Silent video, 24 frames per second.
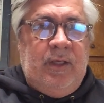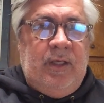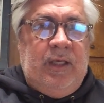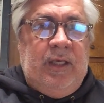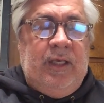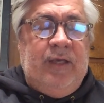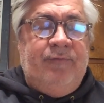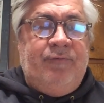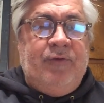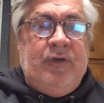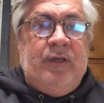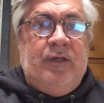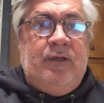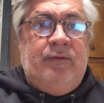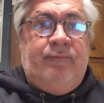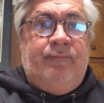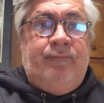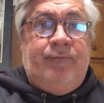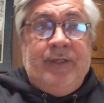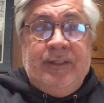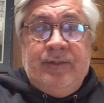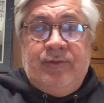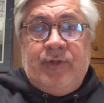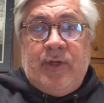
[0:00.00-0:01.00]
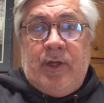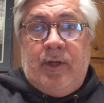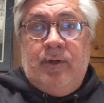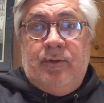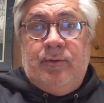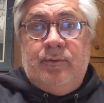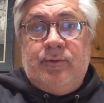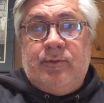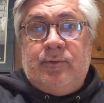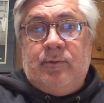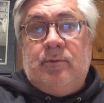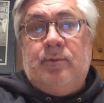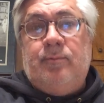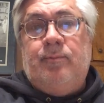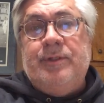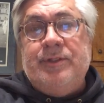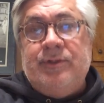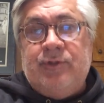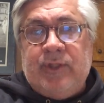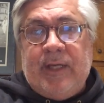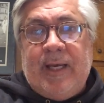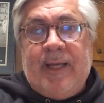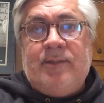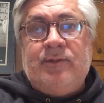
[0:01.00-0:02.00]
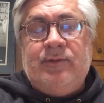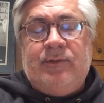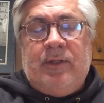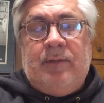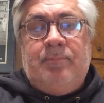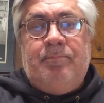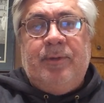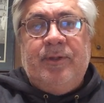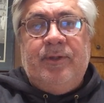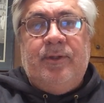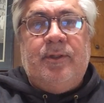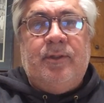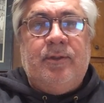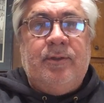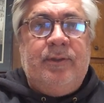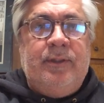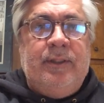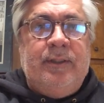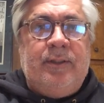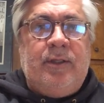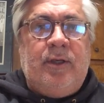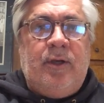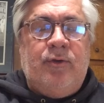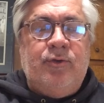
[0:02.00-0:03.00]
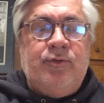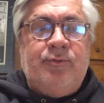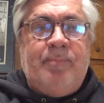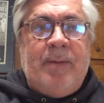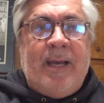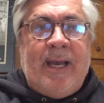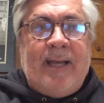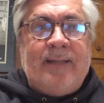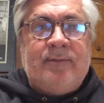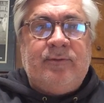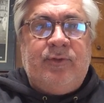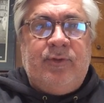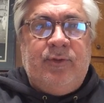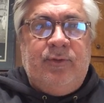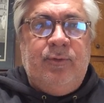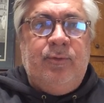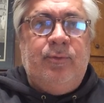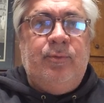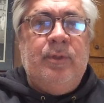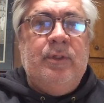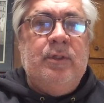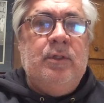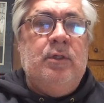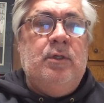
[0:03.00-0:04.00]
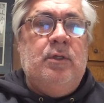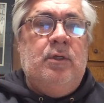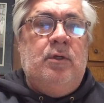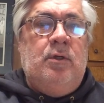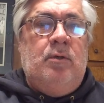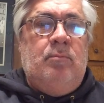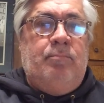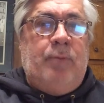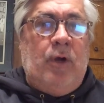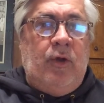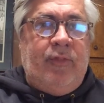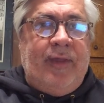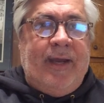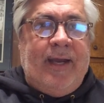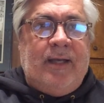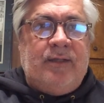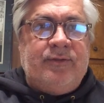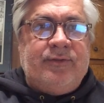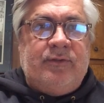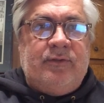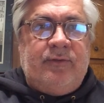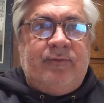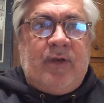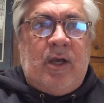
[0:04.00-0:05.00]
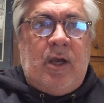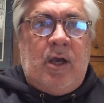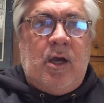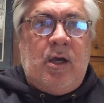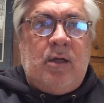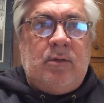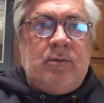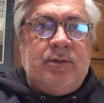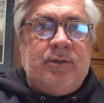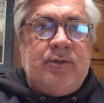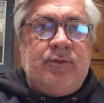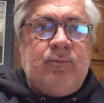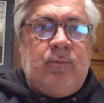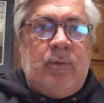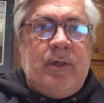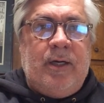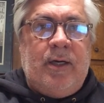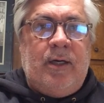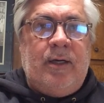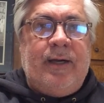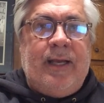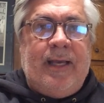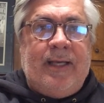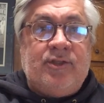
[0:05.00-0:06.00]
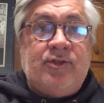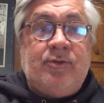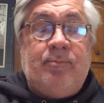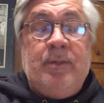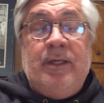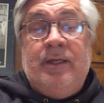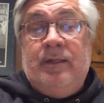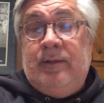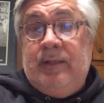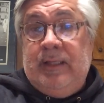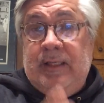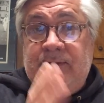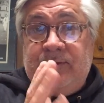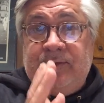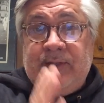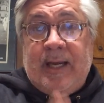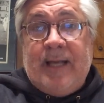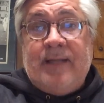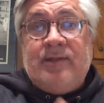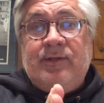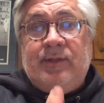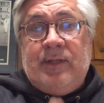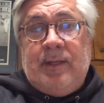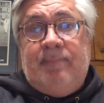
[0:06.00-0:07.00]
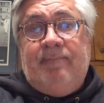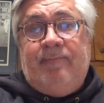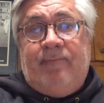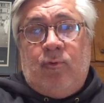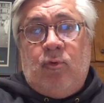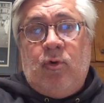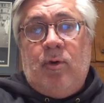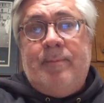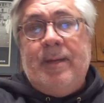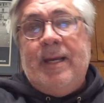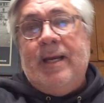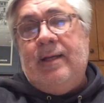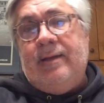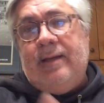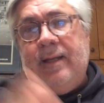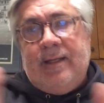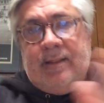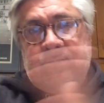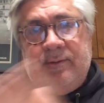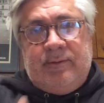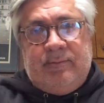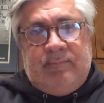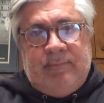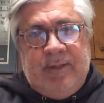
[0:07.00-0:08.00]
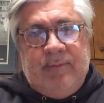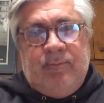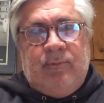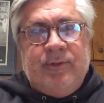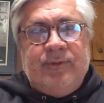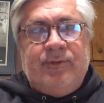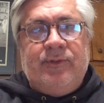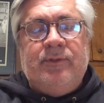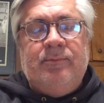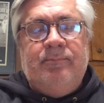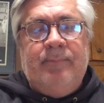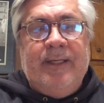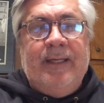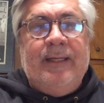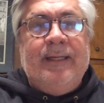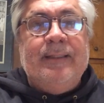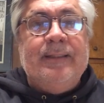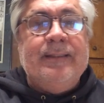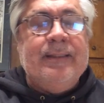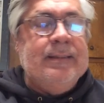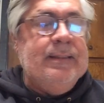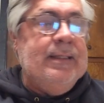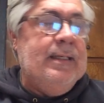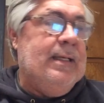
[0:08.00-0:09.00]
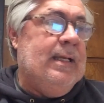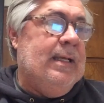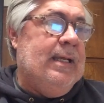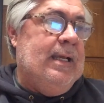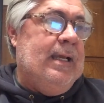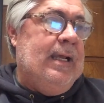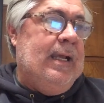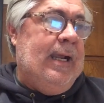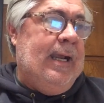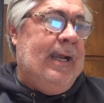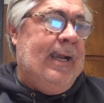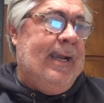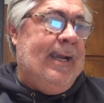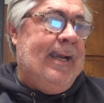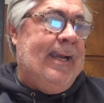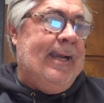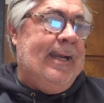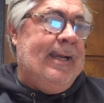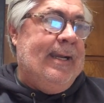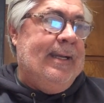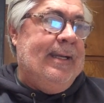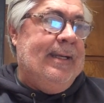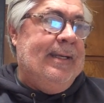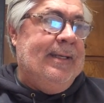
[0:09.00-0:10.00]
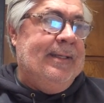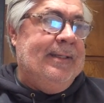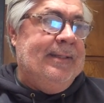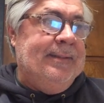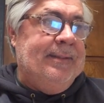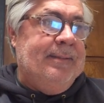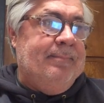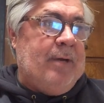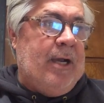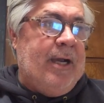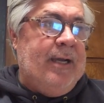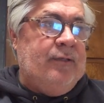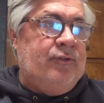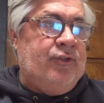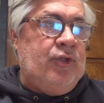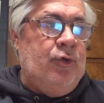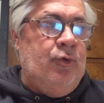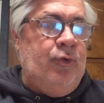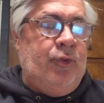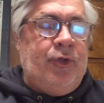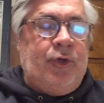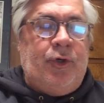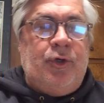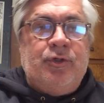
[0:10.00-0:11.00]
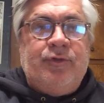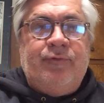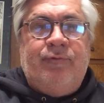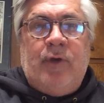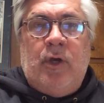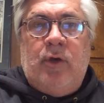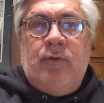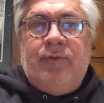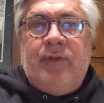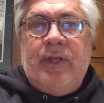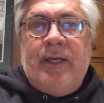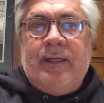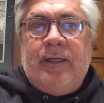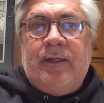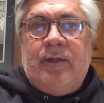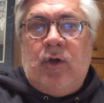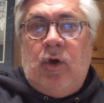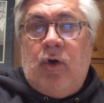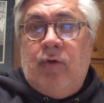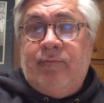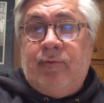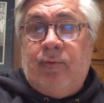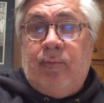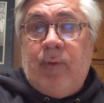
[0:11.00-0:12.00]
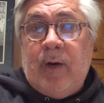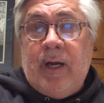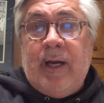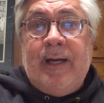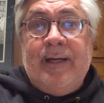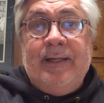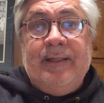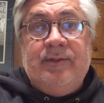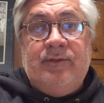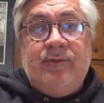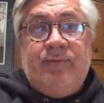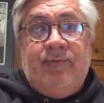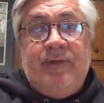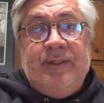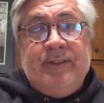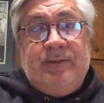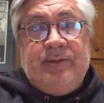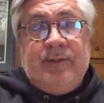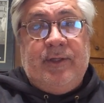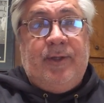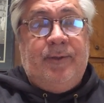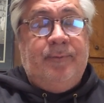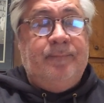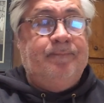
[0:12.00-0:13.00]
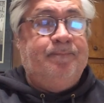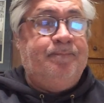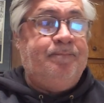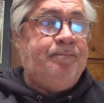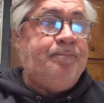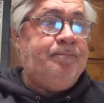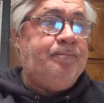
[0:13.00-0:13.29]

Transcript: If he vetoes or rejects a bill, it goes back to both houses of Congress, where it has to, in the exact same format as it was submitted, and by a 2/3 vote, they can override his veto.